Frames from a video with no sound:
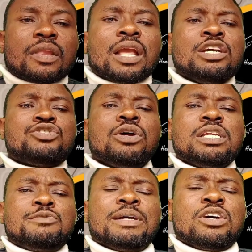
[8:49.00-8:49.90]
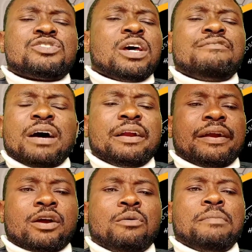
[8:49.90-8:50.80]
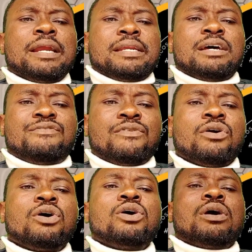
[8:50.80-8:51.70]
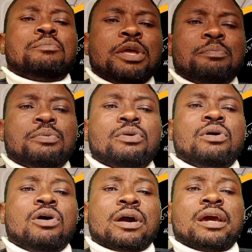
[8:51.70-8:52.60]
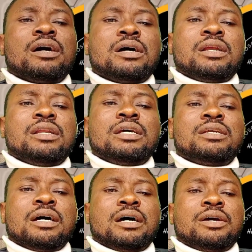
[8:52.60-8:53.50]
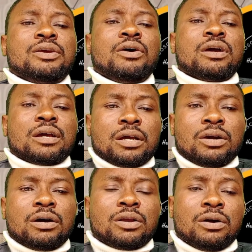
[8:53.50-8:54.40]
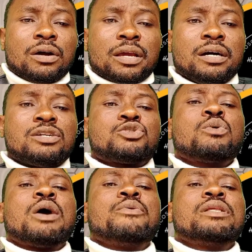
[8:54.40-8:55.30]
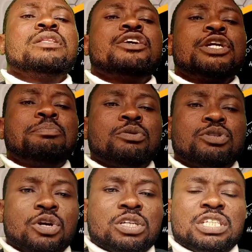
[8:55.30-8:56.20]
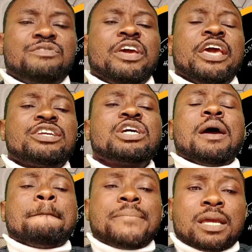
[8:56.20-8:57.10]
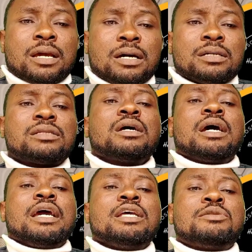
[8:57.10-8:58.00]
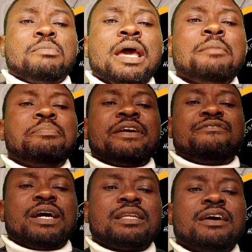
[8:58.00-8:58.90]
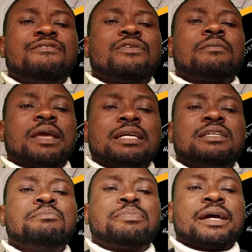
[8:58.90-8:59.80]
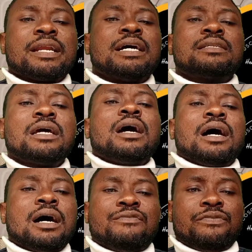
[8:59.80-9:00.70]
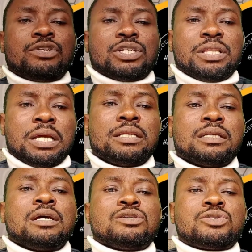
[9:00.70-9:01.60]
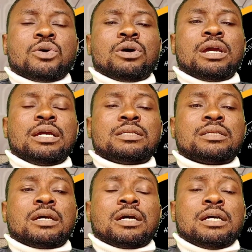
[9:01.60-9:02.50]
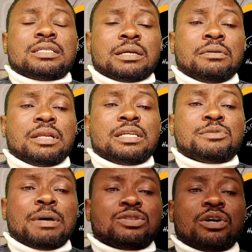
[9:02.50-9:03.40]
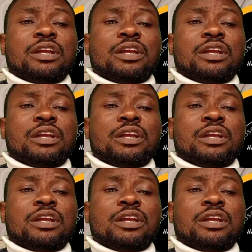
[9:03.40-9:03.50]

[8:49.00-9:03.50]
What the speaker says: this method is never recommended for people or young girls who are within the reproductive age, because it may prevent them from getting pregnant at future date. So this method